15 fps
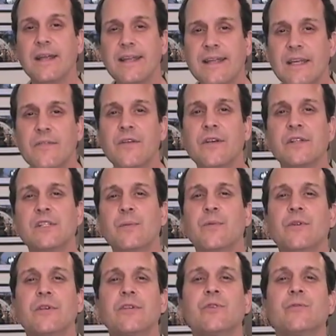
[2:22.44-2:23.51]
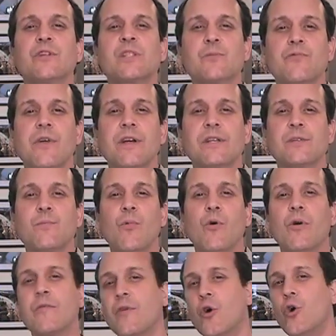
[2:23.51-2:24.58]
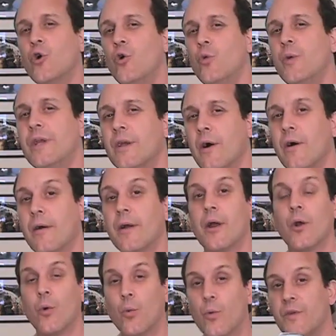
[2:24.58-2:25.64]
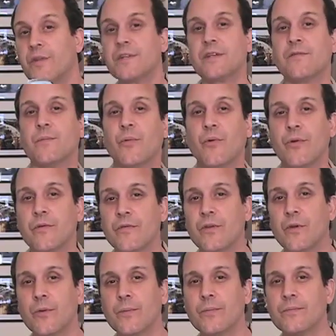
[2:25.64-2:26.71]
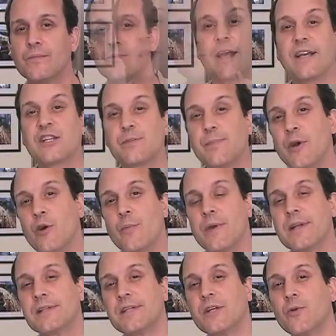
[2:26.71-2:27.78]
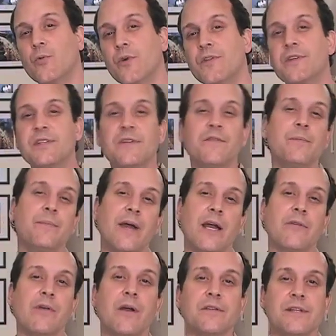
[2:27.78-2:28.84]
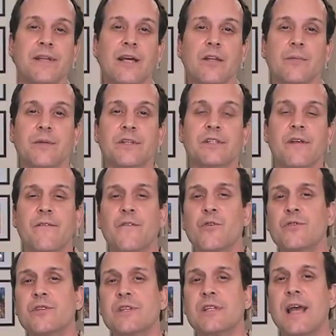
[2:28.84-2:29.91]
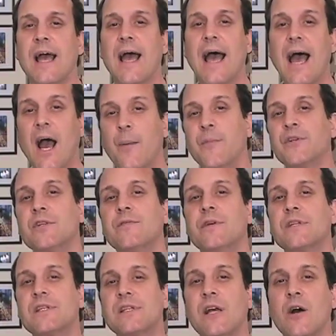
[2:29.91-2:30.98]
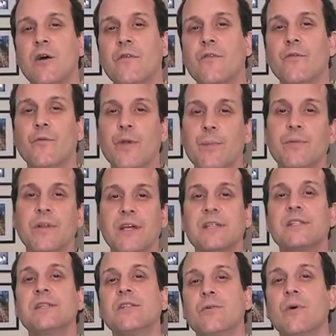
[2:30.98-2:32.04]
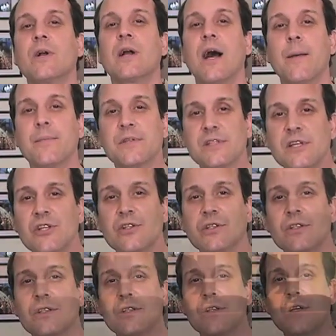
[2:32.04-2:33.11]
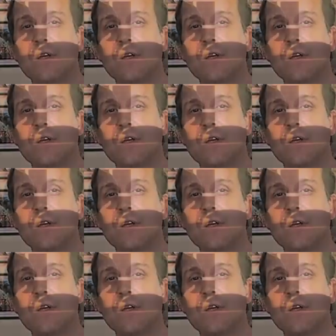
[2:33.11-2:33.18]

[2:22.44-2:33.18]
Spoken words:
giving us the ability to express more of who we are with a different point of view. Experimenting with different backgrounds and elements versus how much of ourselves we place into our compositions